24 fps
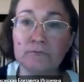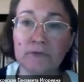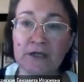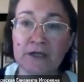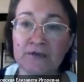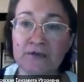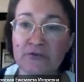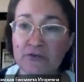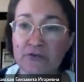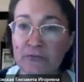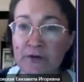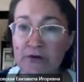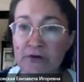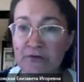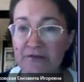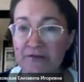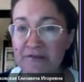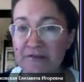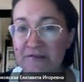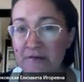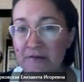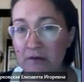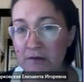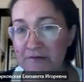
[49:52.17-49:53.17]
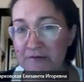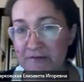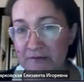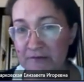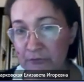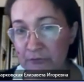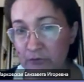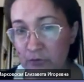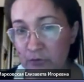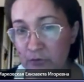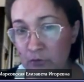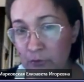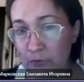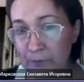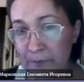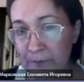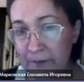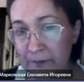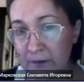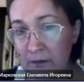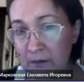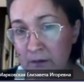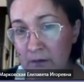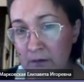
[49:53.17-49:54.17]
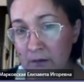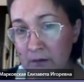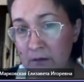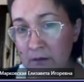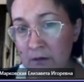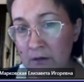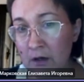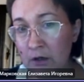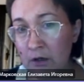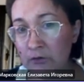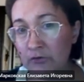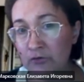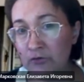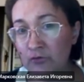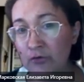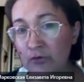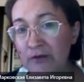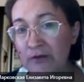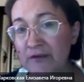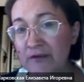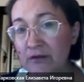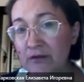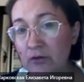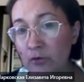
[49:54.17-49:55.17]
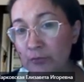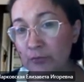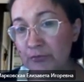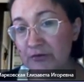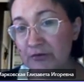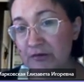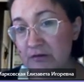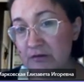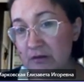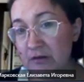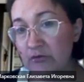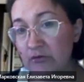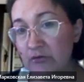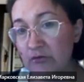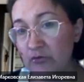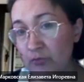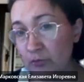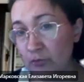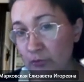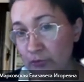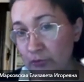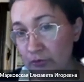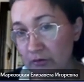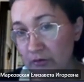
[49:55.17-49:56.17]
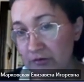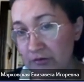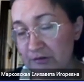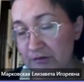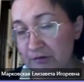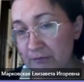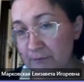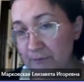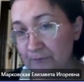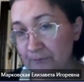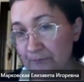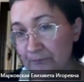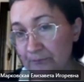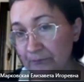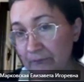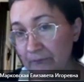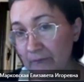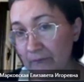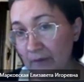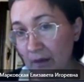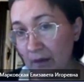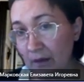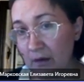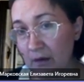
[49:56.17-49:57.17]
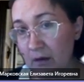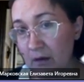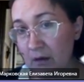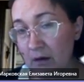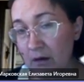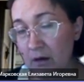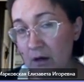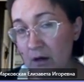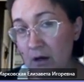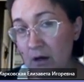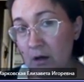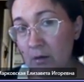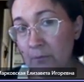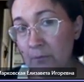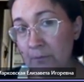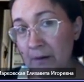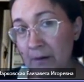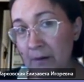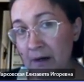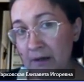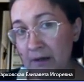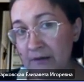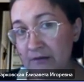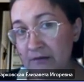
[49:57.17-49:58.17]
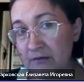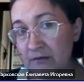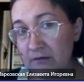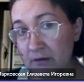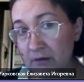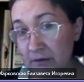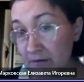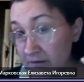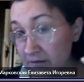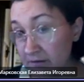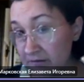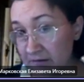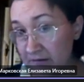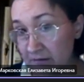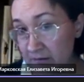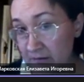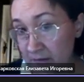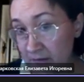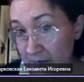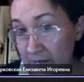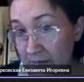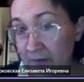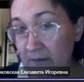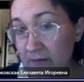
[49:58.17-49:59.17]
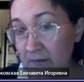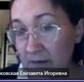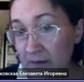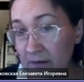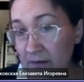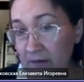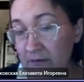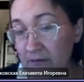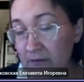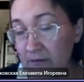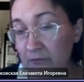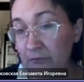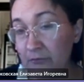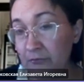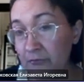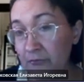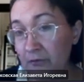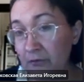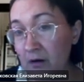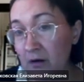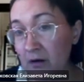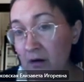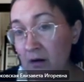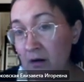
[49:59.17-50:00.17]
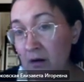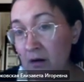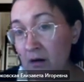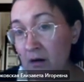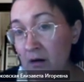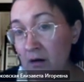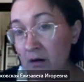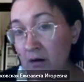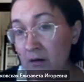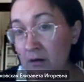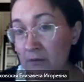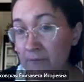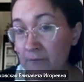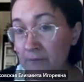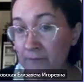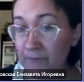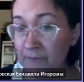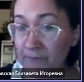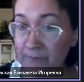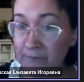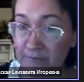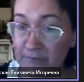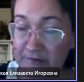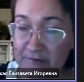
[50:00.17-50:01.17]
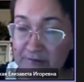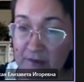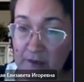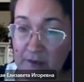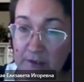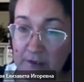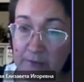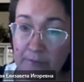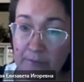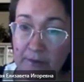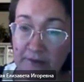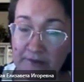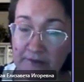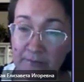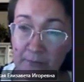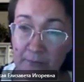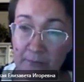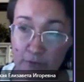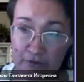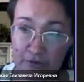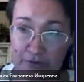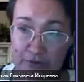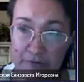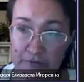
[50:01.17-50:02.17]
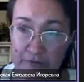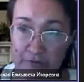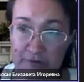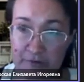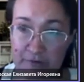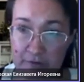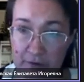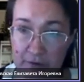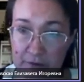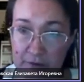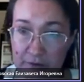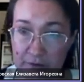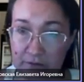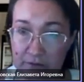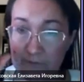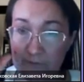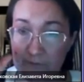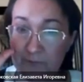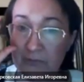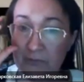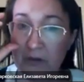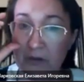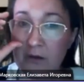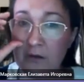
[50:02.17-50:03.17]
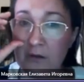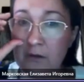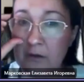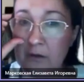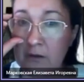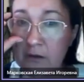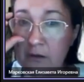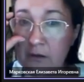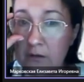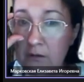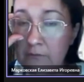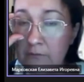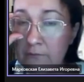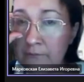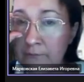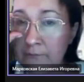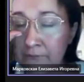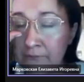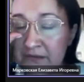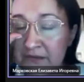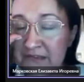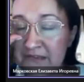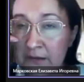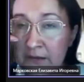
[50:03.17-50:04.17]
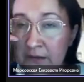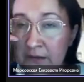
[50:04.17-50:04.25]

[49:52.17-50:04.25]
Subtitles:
it is a very discussive topic how to adopt these models. But it is the negative side. But the positive side is